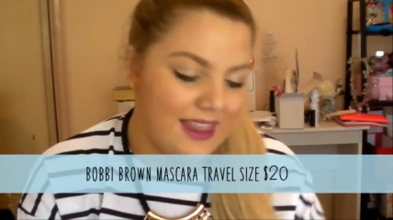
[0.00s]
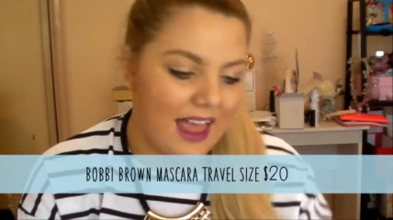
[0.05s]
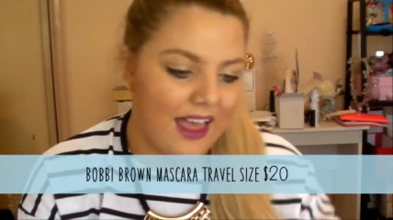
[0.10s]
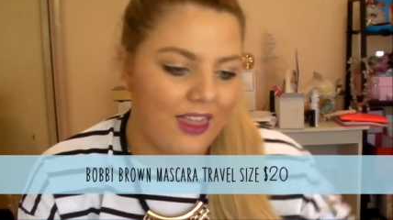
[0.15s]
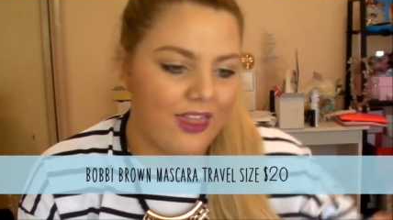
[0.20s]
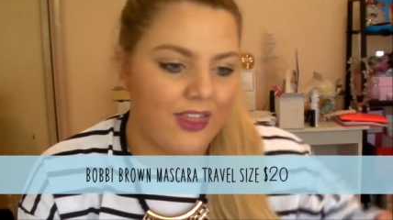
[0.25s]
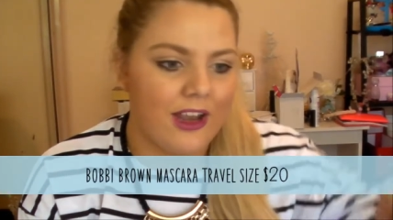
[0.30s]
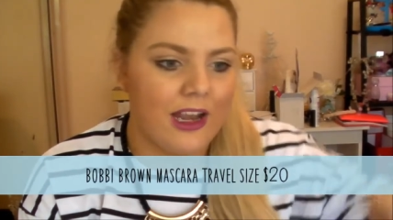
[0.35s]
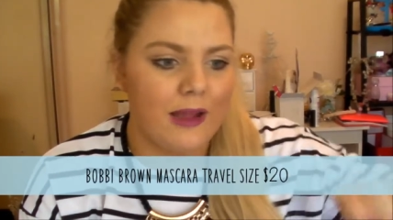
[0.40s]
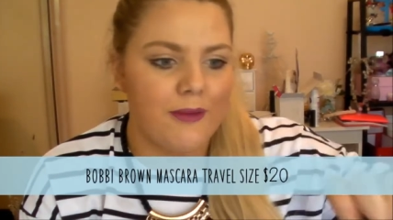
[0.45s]

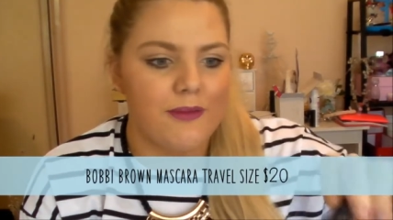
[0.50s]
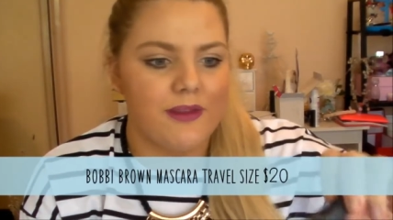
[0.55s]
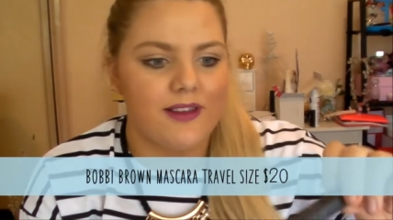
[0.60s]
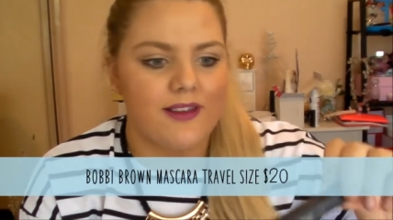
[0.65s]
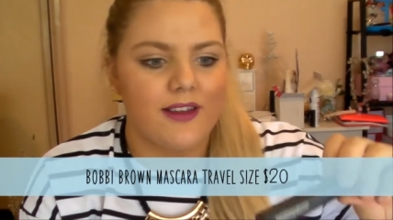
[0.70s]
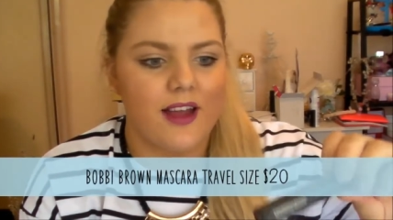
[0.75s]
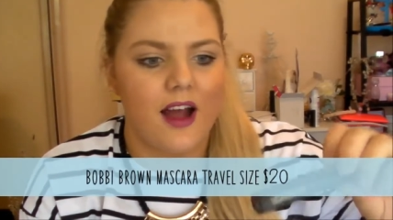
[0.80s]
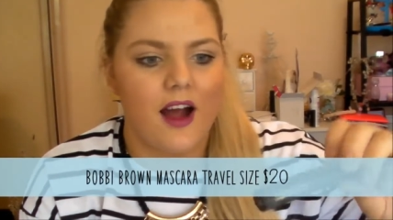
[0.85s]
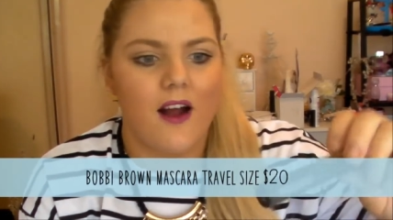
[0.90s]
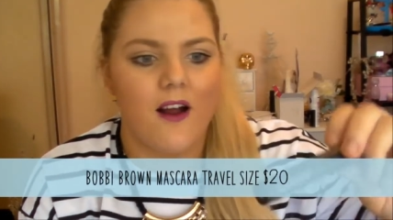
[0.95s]
Lengthening
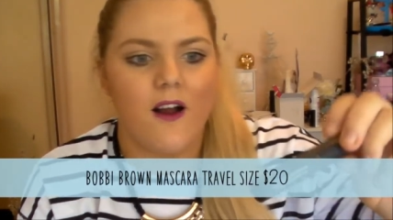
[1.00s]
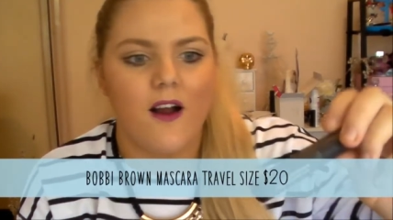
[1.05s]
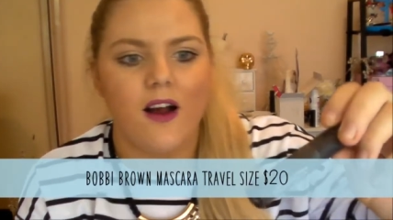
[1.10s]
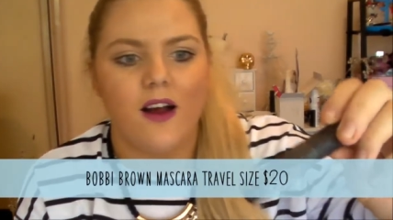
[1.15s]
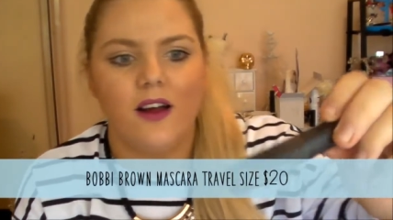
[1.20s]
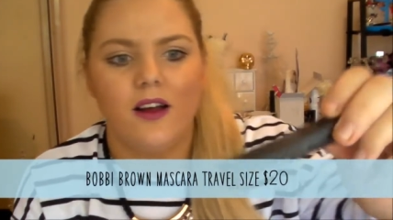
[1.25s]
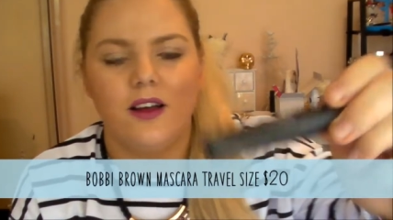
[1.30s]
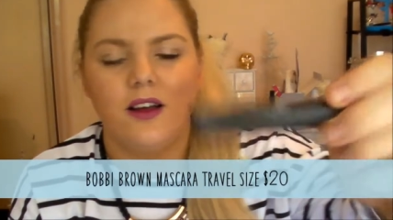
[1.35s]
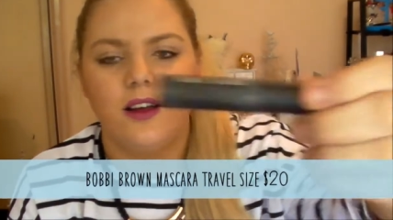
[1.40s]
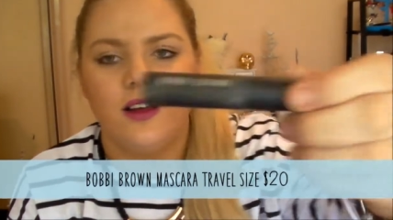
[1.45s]

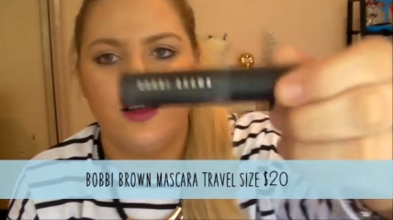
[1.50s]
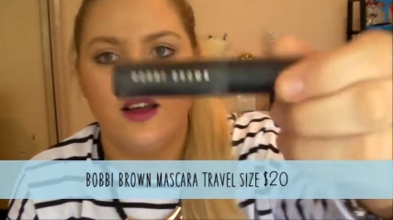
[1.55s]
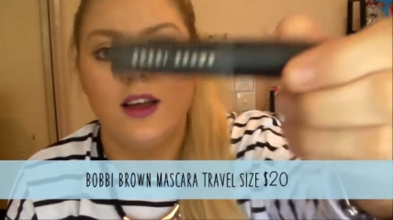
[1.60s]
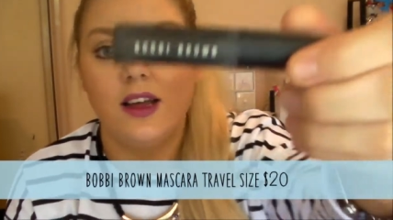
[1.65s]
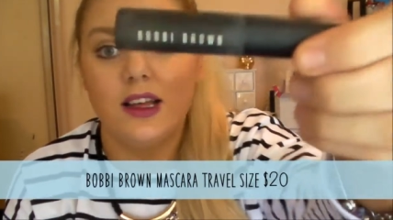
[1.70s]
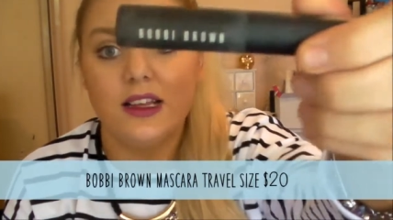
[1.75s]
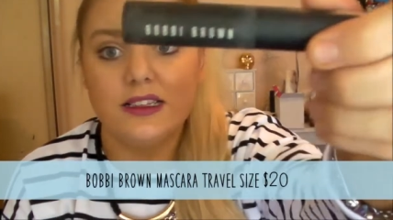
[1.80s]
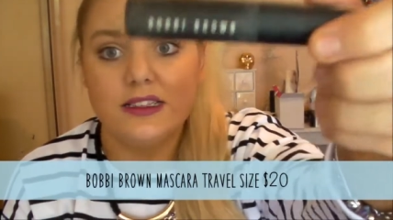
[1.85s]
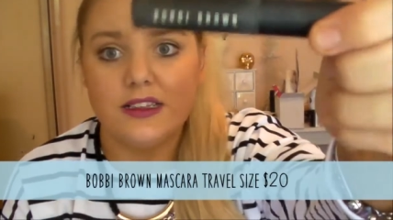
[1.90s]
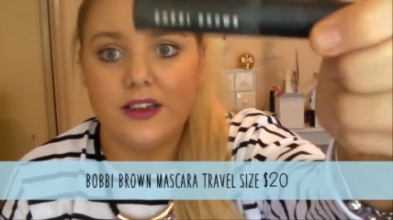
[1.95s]
Mascara.
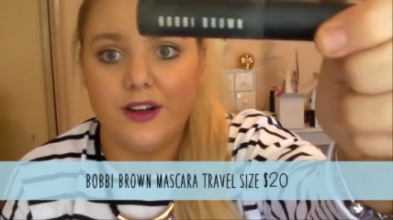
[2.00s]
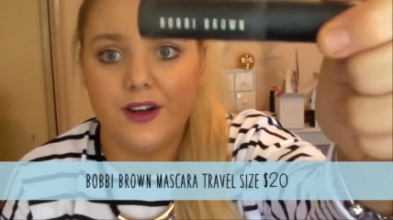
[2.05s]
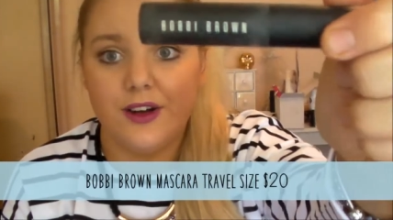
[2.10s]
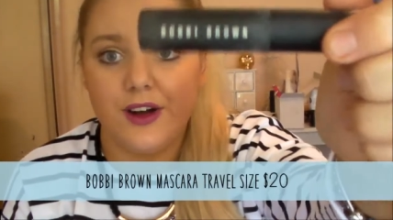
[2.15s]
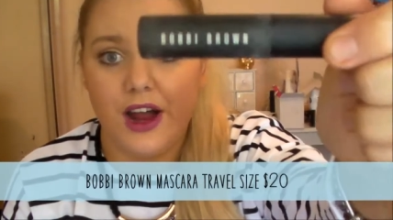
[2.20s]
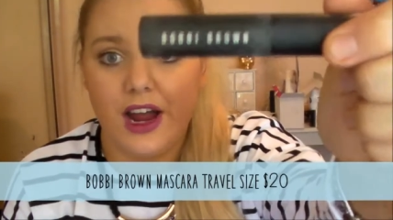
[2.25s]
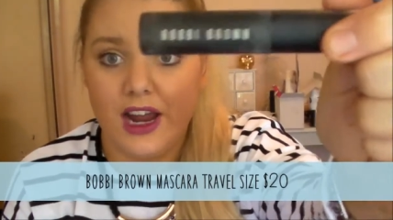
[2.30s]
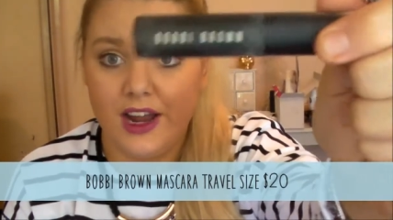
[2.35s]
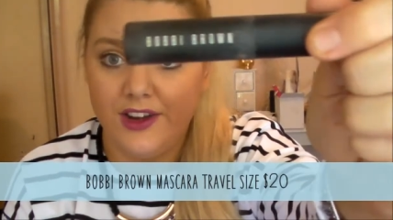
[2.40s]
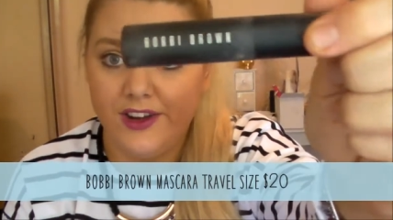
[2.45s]
So
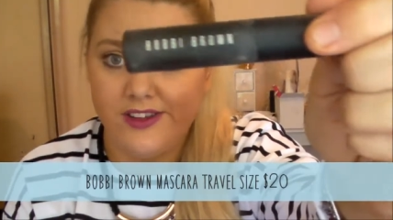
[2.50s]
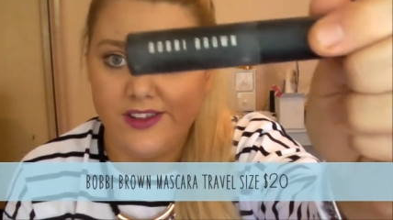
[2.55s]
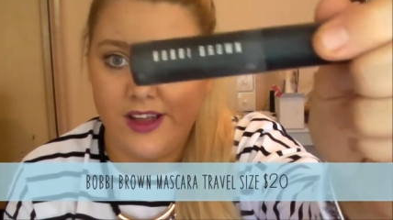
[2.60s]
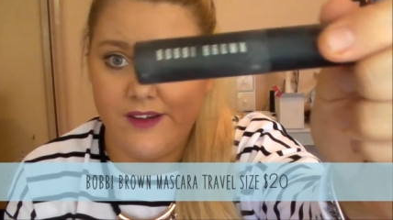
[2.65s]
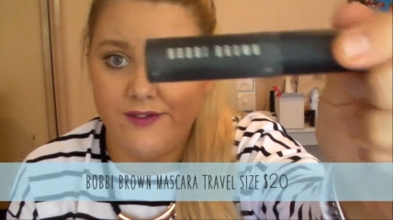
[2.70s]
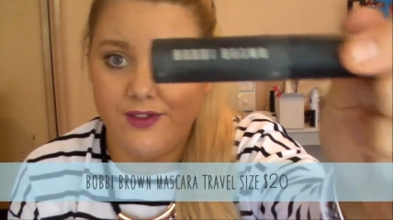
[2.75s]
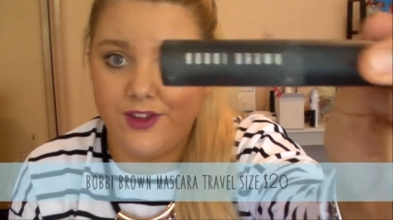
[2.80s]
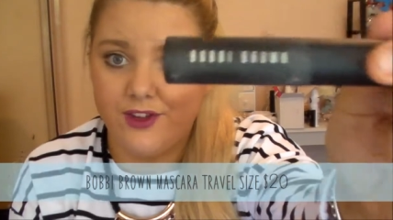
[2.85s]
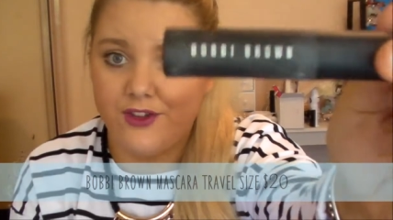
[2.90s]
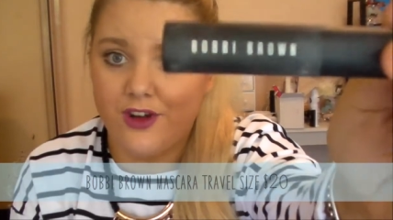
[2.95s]
I just
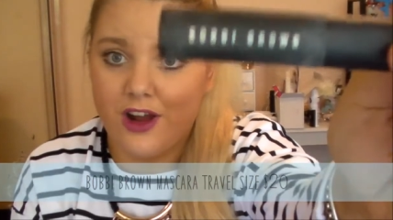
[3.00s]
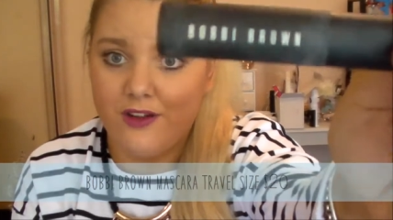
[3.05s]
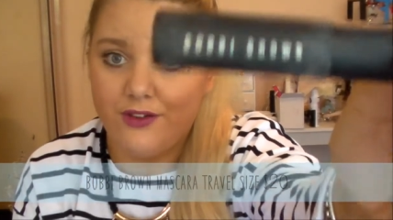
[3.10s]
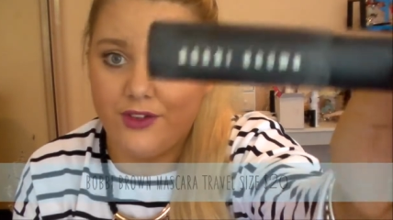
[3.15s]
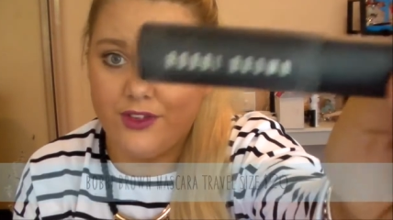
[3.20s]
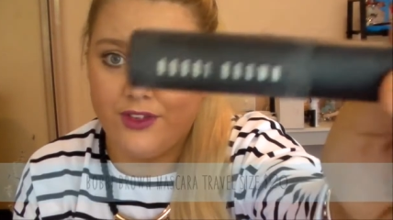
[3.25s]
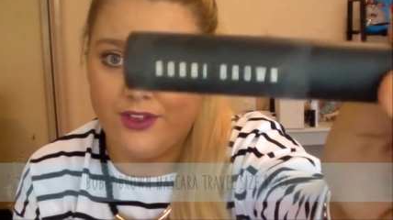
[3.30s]
have the travel